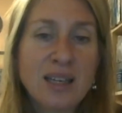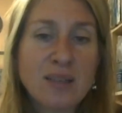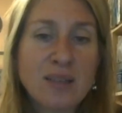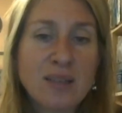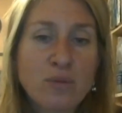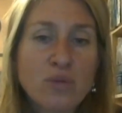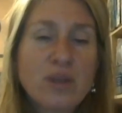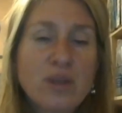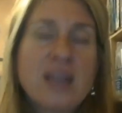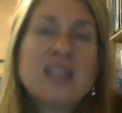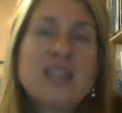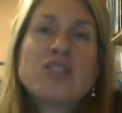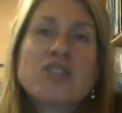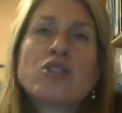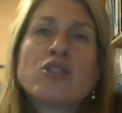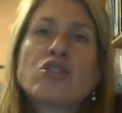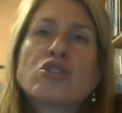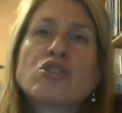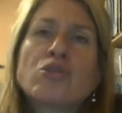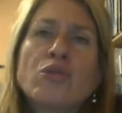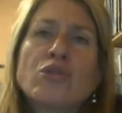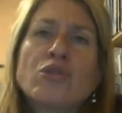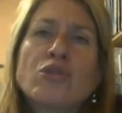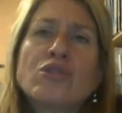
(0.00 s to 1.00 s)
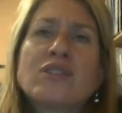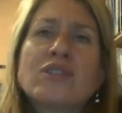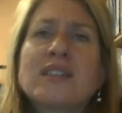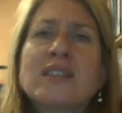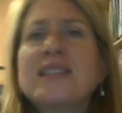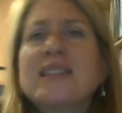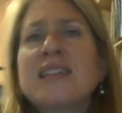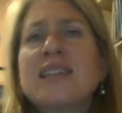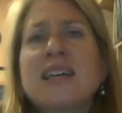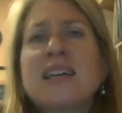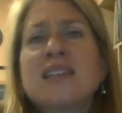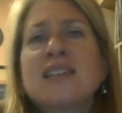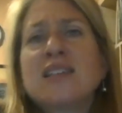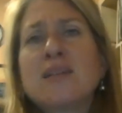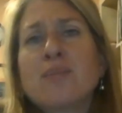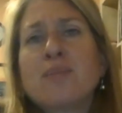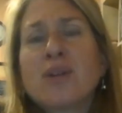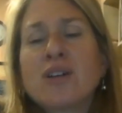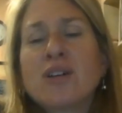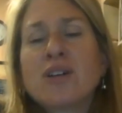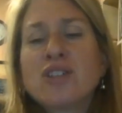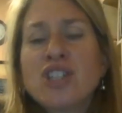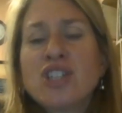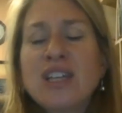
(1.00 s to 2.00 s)
raise our shoulders and tense up
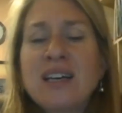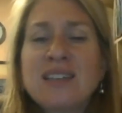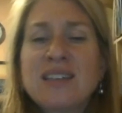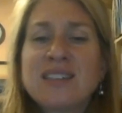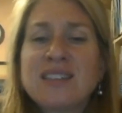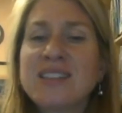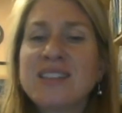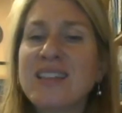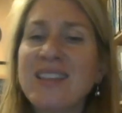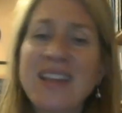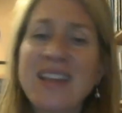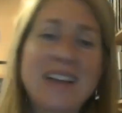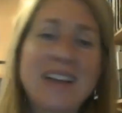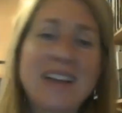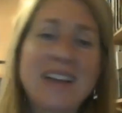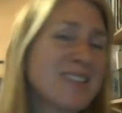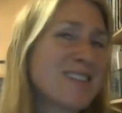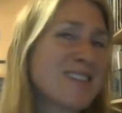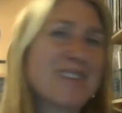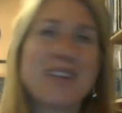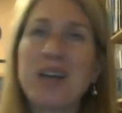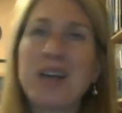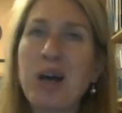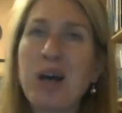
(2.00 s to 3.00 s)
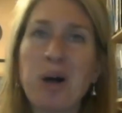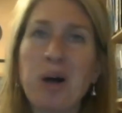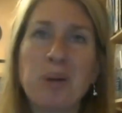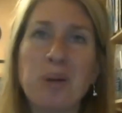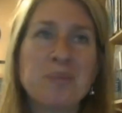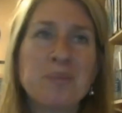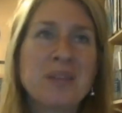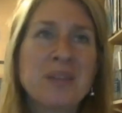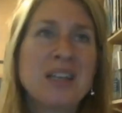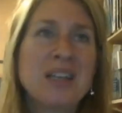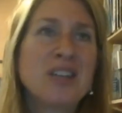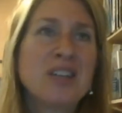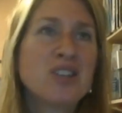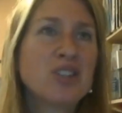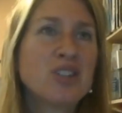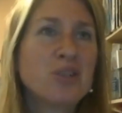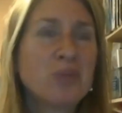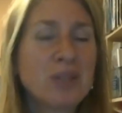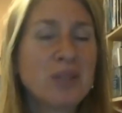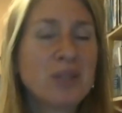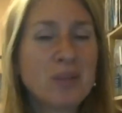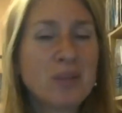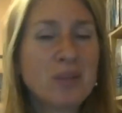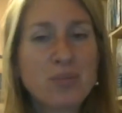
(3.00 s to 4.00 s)
our chests, and that doesn't help. So you
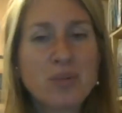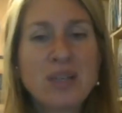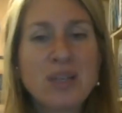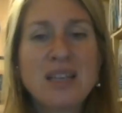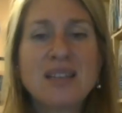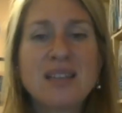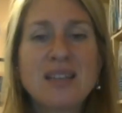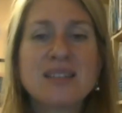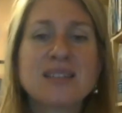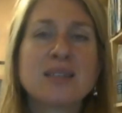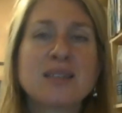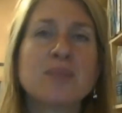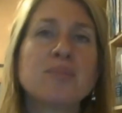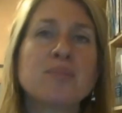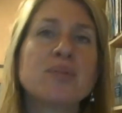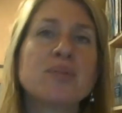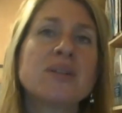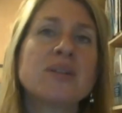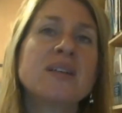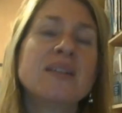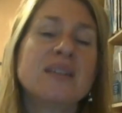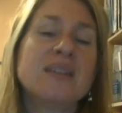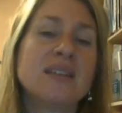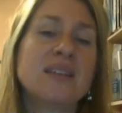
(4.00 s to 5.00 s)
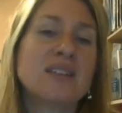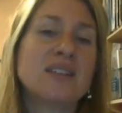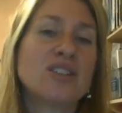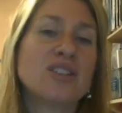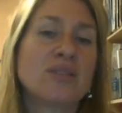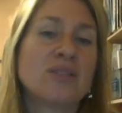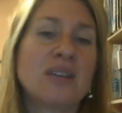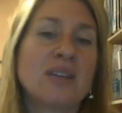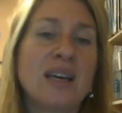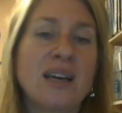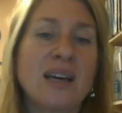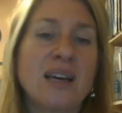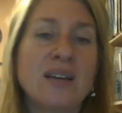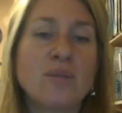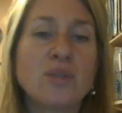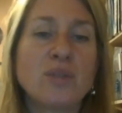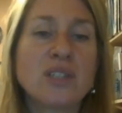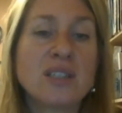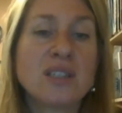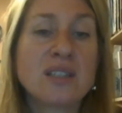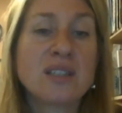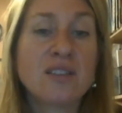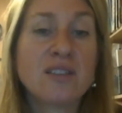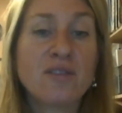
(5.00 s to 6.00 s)
want to breathe as completely as you can,
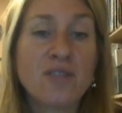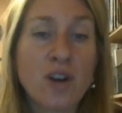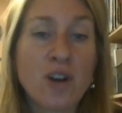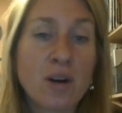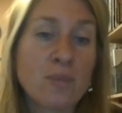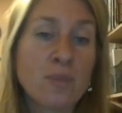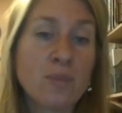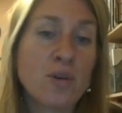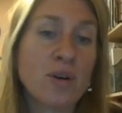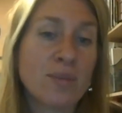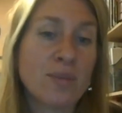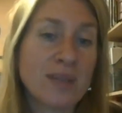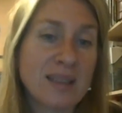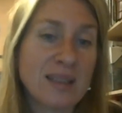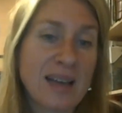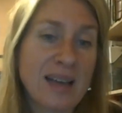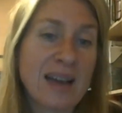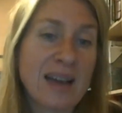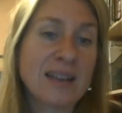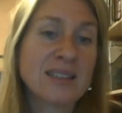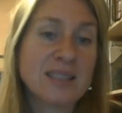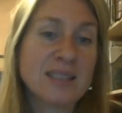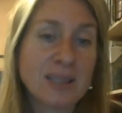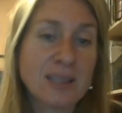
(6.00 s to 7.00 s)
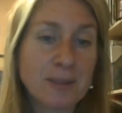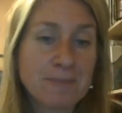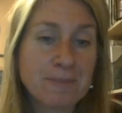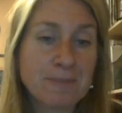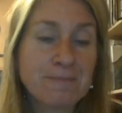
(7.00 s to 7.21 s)
which is far more relaxing.